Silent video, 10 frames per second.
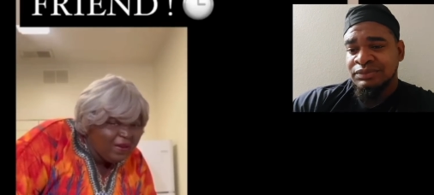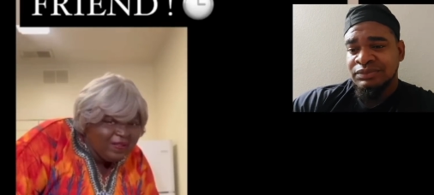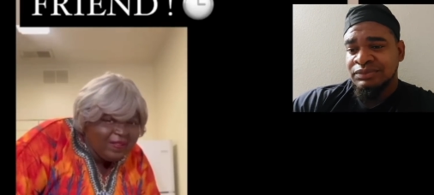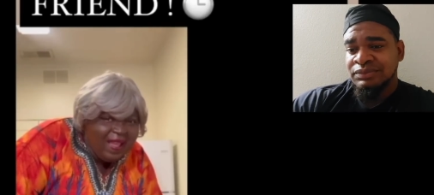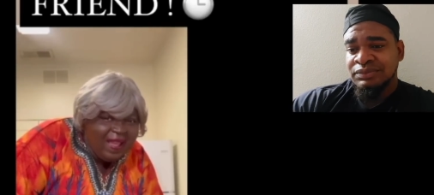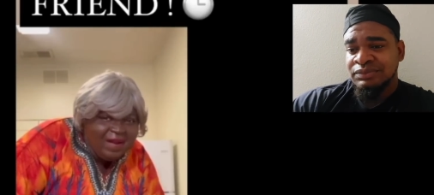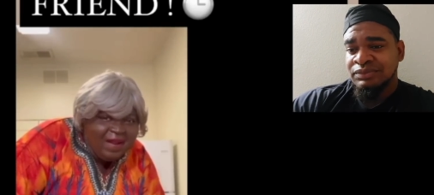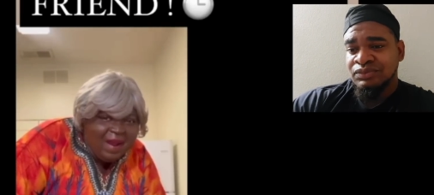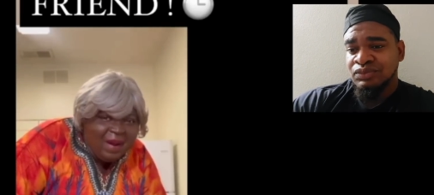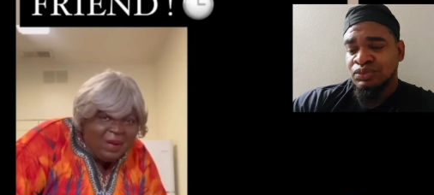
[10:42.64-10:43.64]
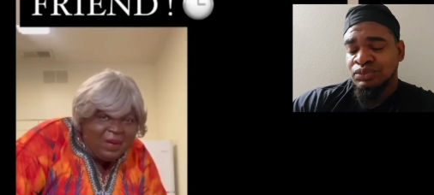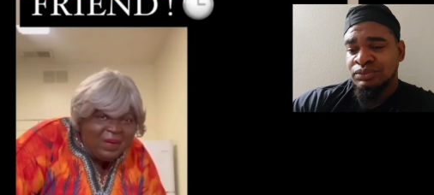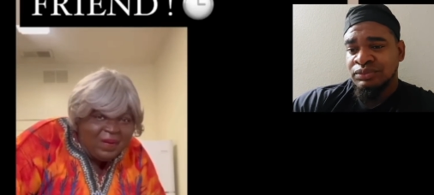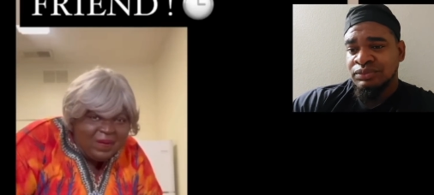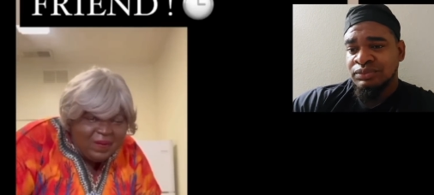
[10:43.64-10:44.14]
Speaker 1: time
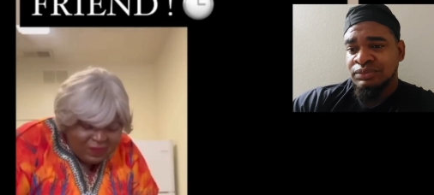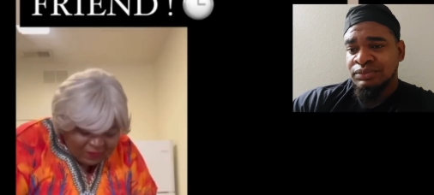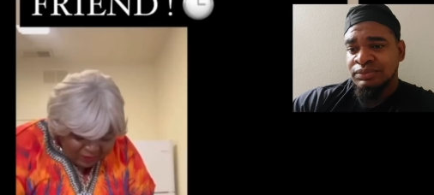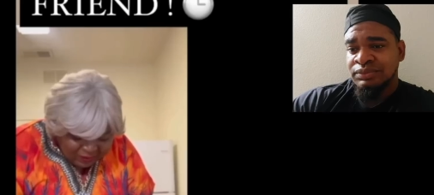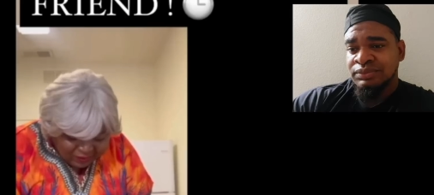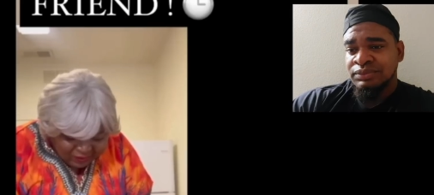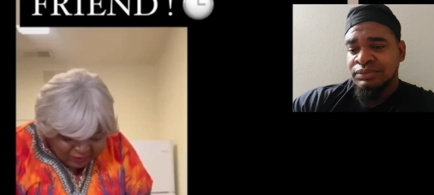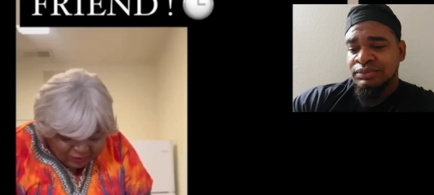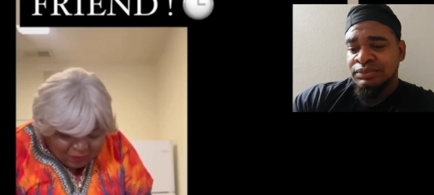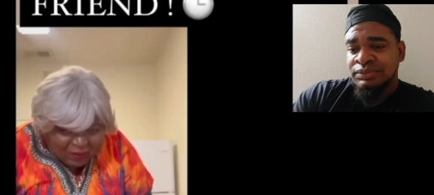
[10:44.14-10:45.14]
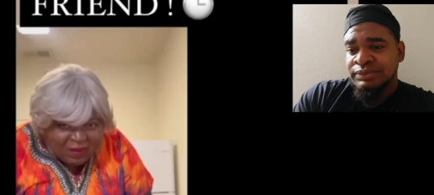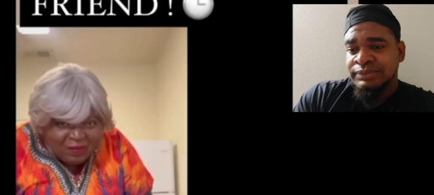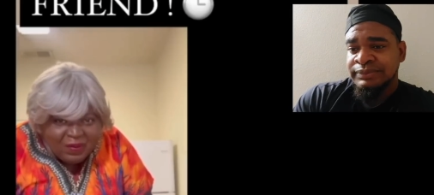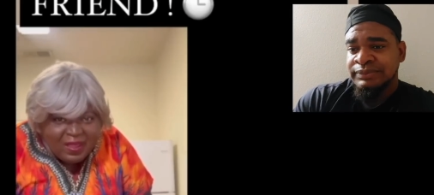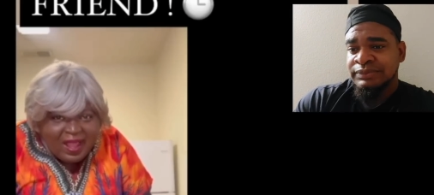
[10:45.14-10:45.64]
gone. So whatever you
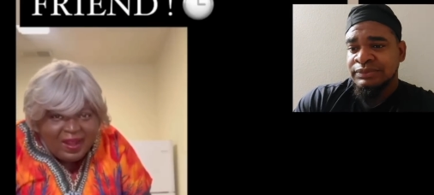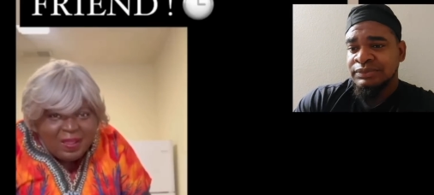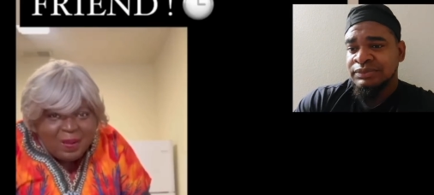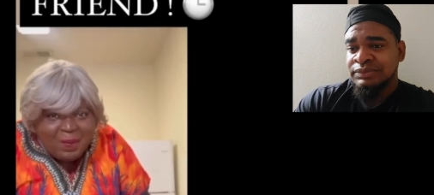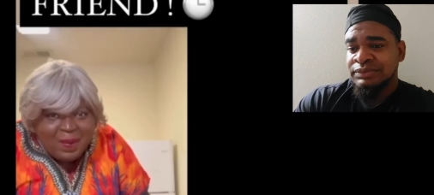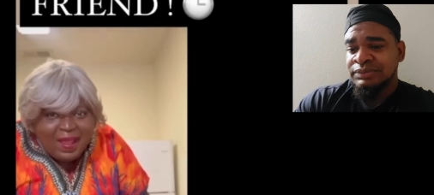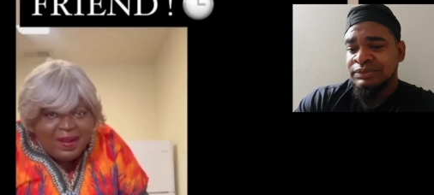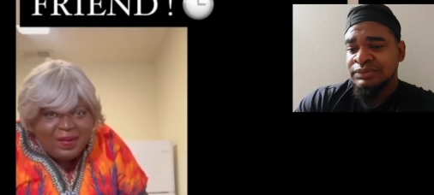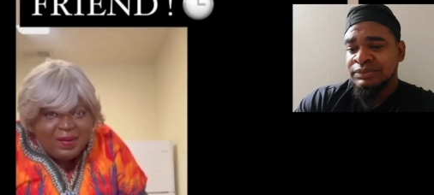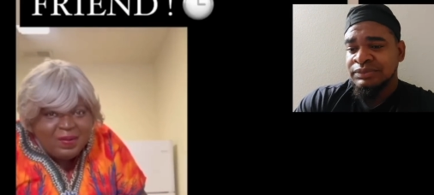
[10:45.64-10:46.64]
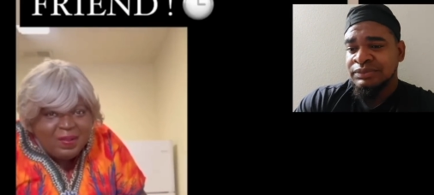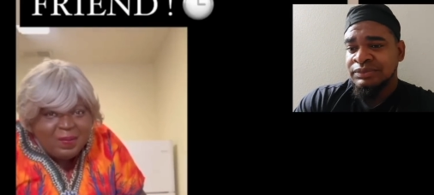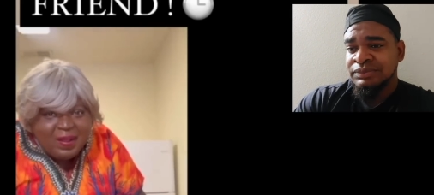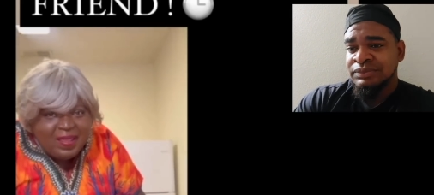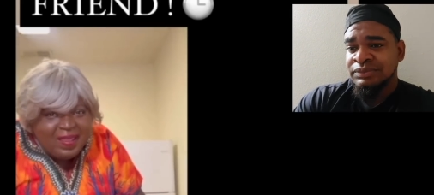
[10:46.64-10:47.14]
got in your mind to do, you
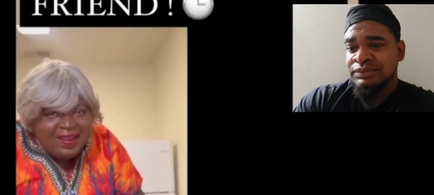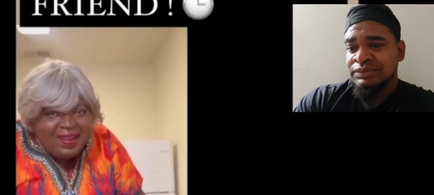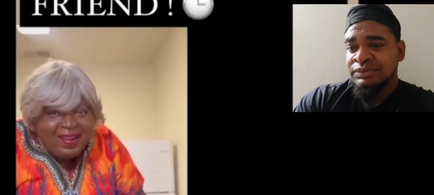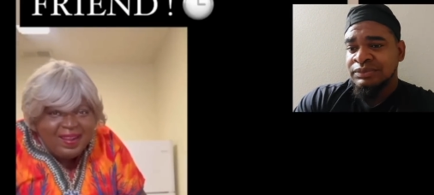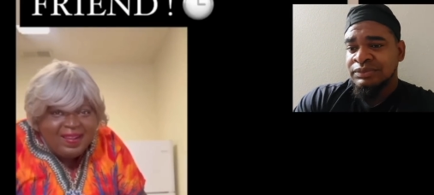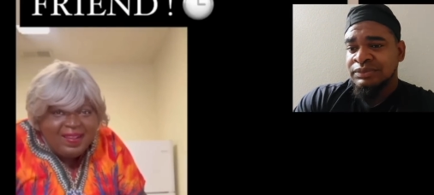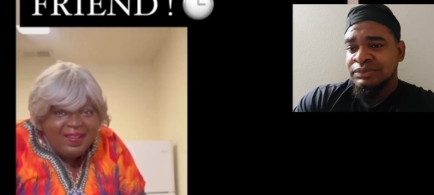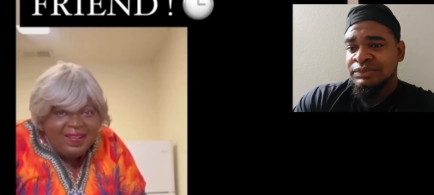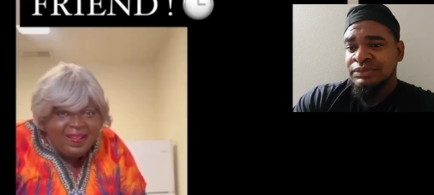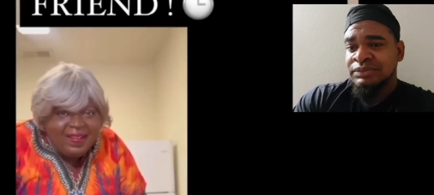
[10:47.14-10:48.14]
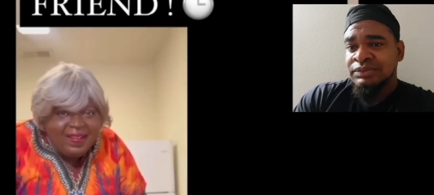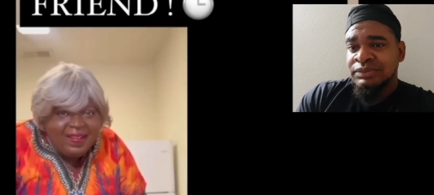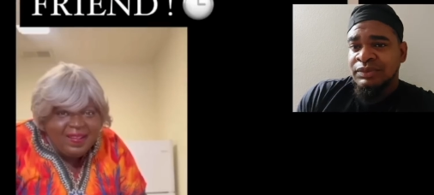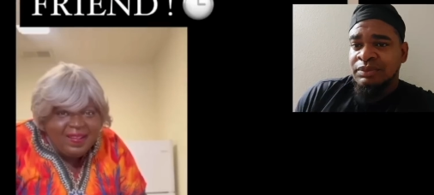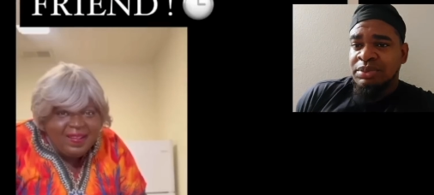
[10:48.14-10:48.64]
better get it done.
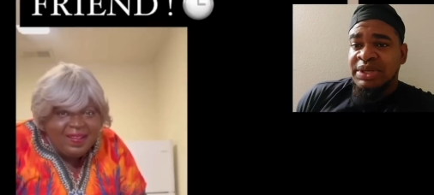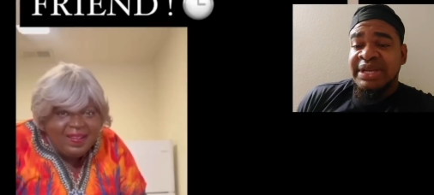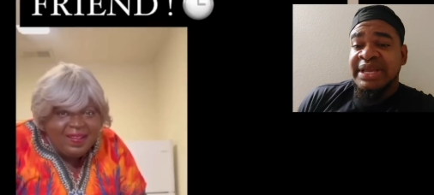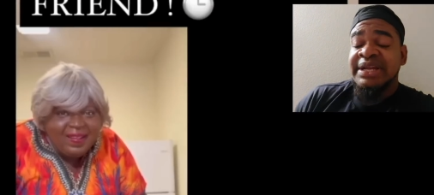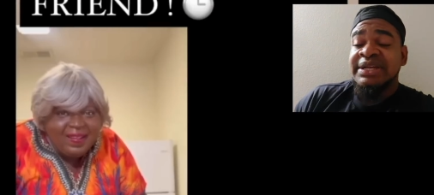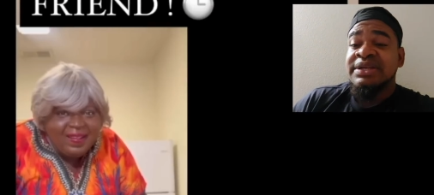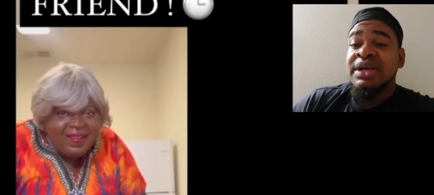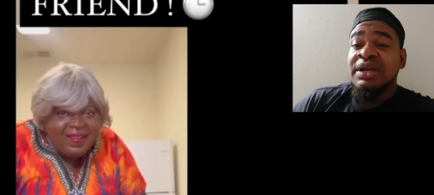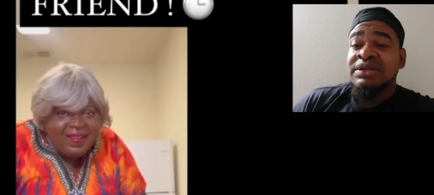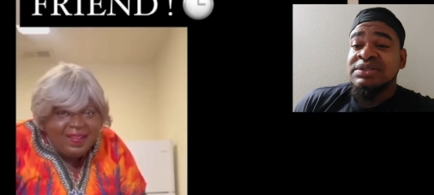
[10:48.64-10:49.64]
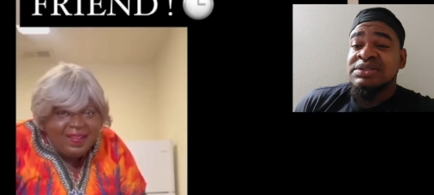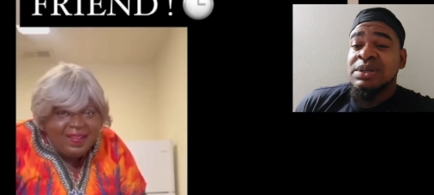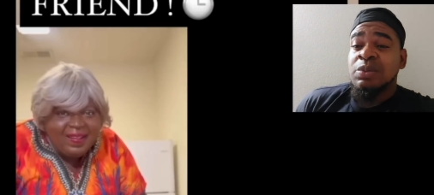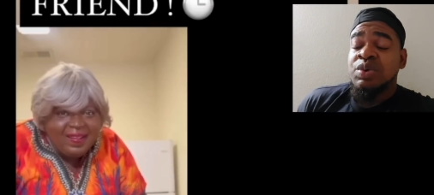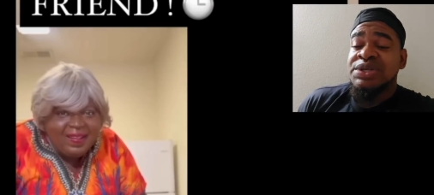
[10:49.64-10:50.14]
Speaker 2: Better get it done.
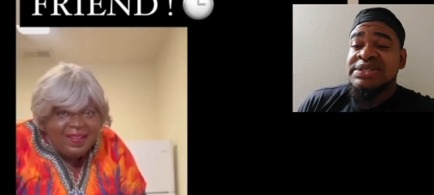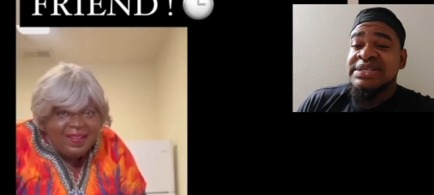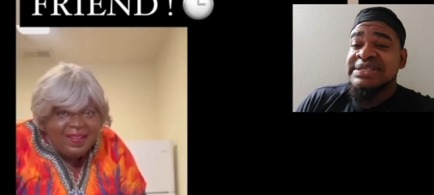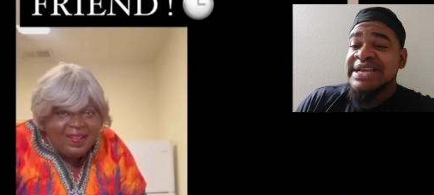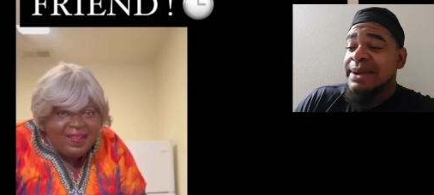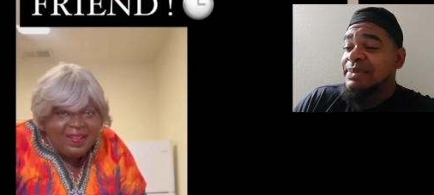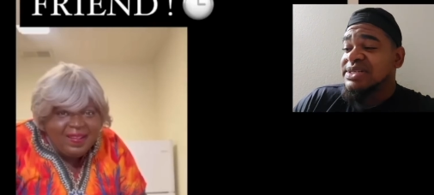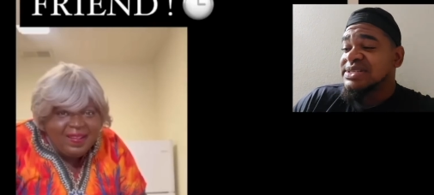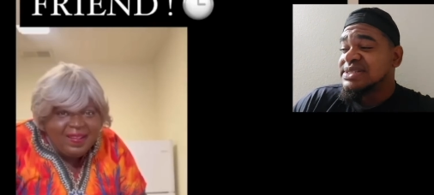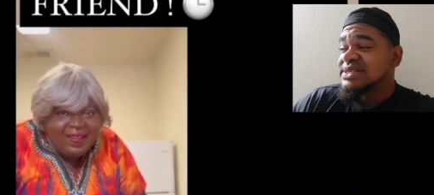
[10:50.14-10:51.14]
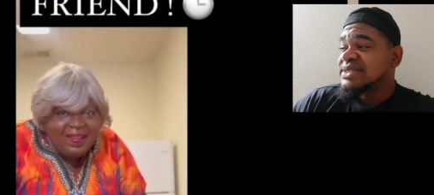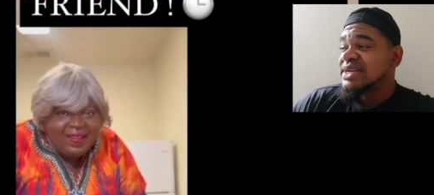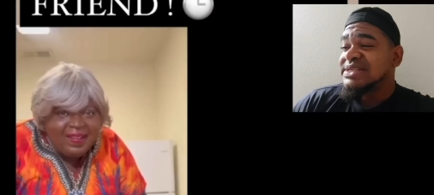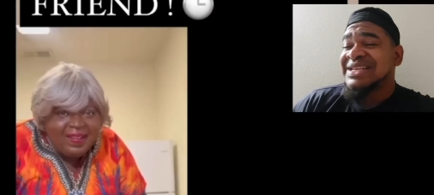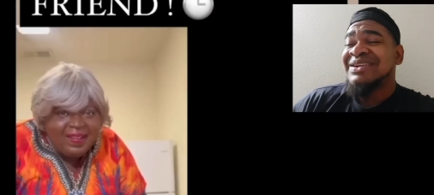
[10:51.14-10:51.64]
Stop wasting time, brothers and
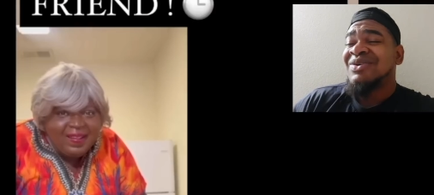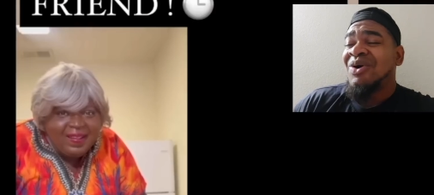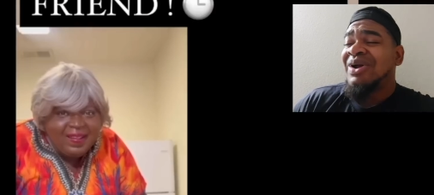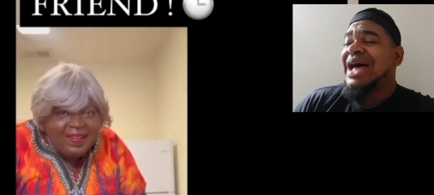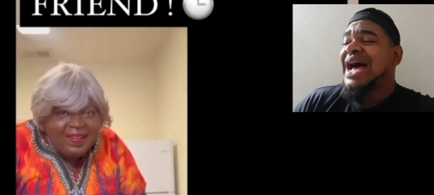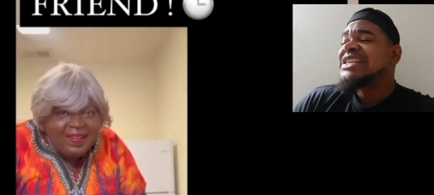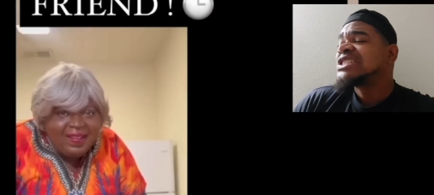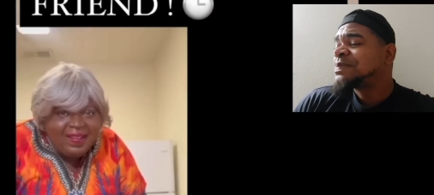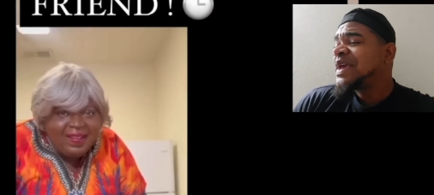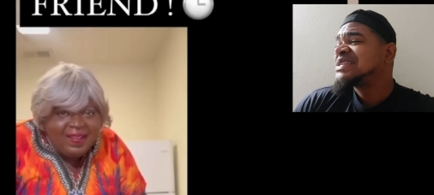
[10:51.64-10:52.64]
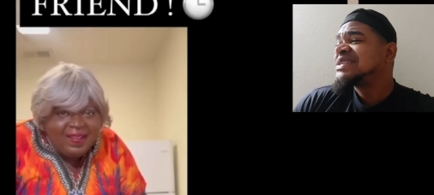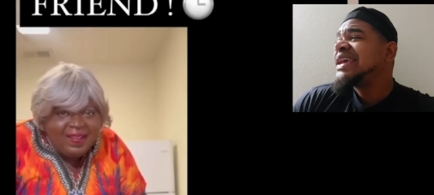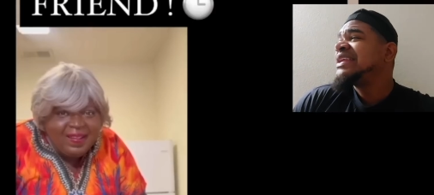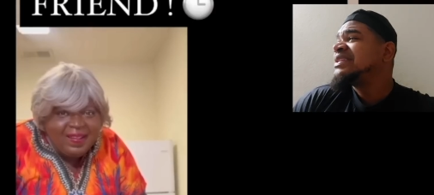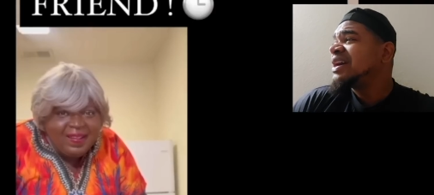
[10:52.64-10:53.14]
sisters, at all aspects.
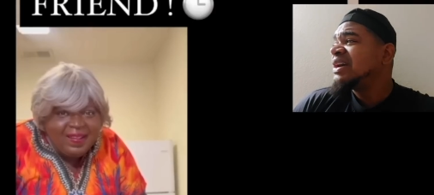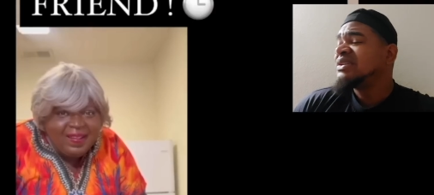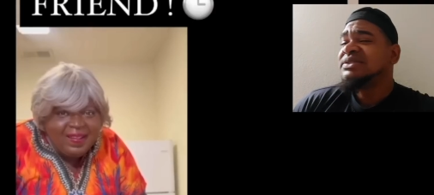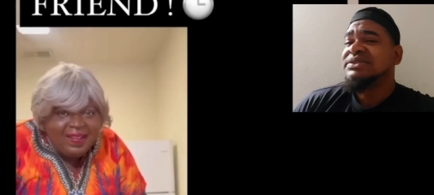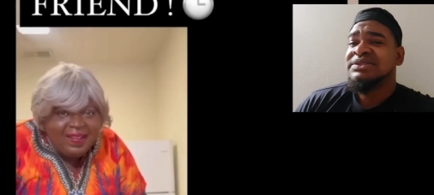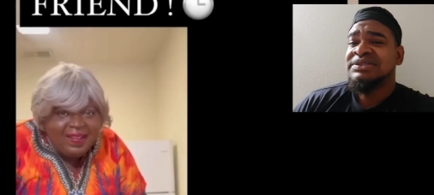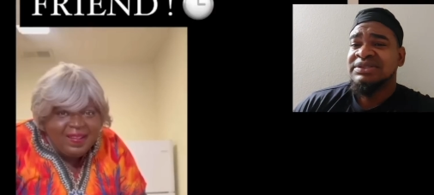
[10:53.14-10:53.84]
Get it done.